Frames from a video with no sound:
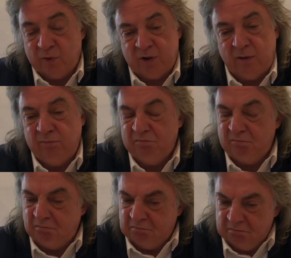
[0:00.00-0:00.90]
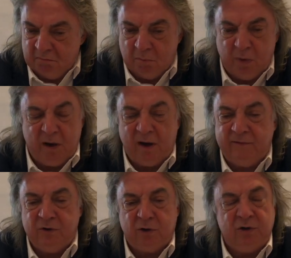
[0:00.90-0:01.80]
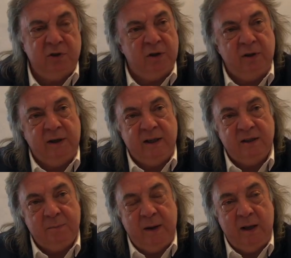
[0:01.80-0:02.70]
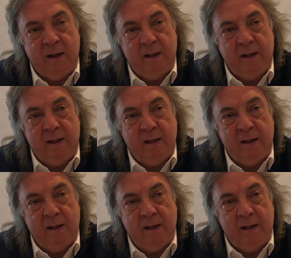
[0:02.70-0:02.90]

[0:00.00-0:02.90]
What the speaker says: So when life took a turn against me,